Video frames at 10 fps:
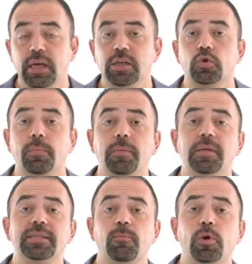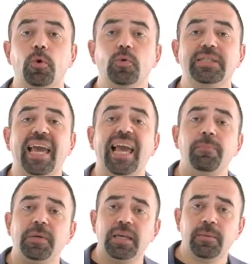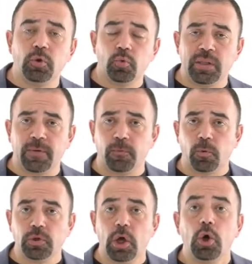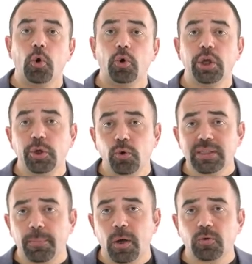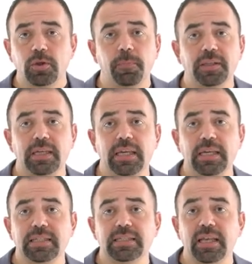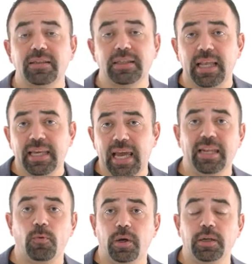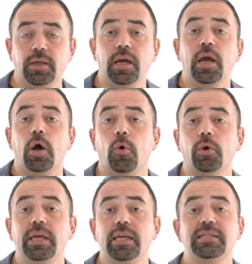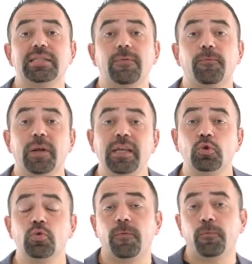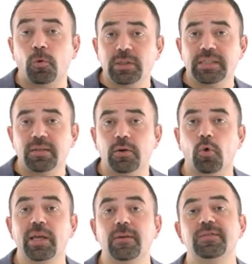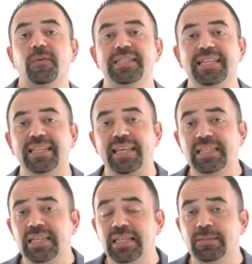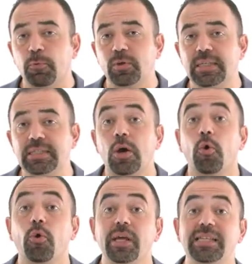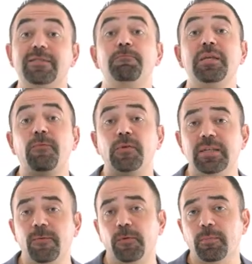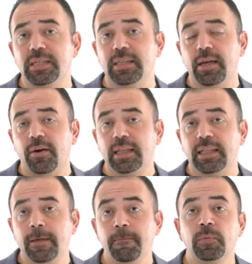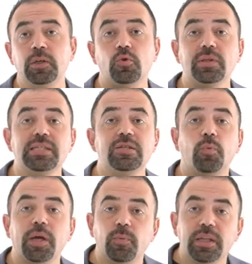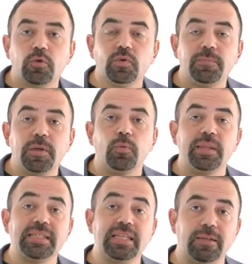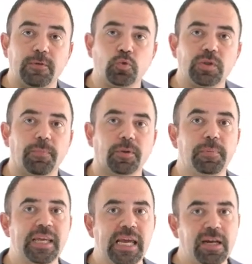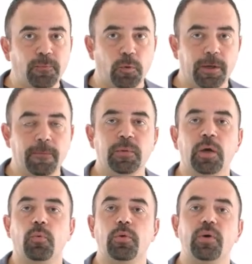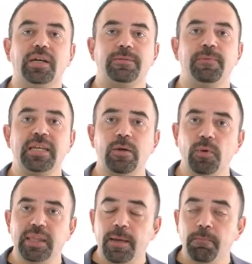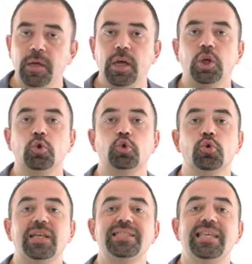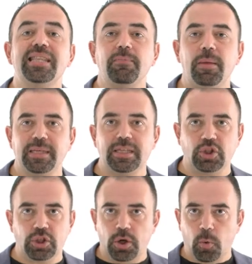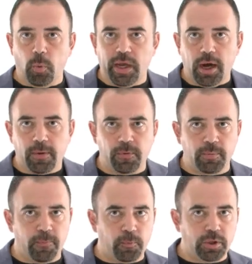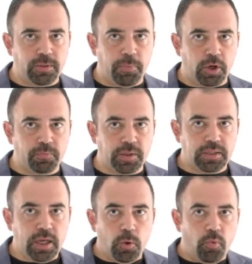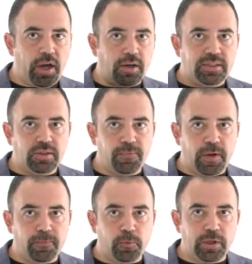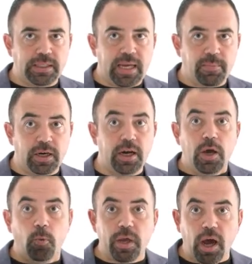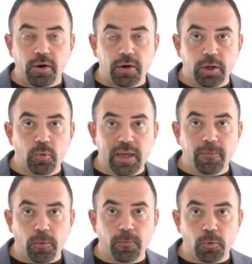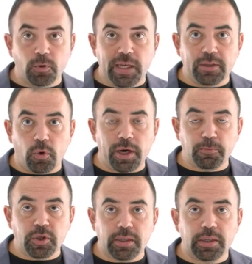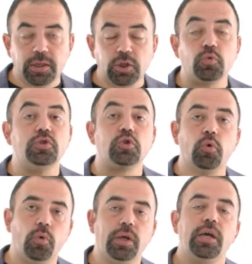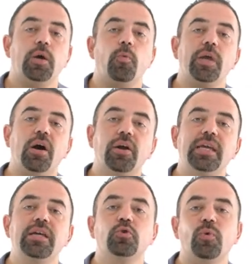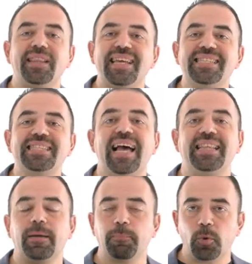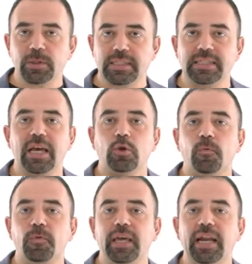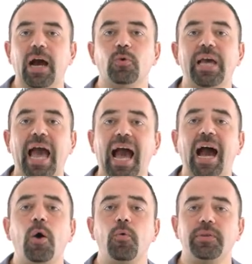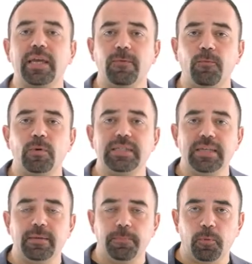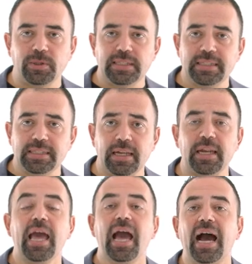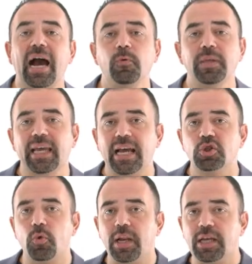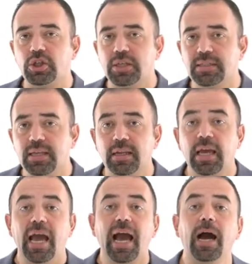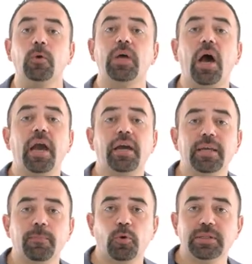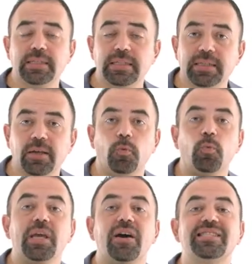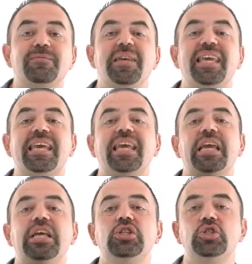So maybe someone who is helping him in doing the fraud, or he knows about it, but he is not telling anyone, or he is a friend to the fraudster, or he is facilitating his process, or he is benefiting from it indirectly. So this is where we need to speak with these individuals. But be careful. When we are speaking with them, you should not send them the message, we are from the fraud department, we are certified fraud examiner, we are looking for fraud and corruption issues. No. We are here to understand the process, to figure out how the invoicing process is done, how the cash collection is done, how the hiring process is done. We are speaking in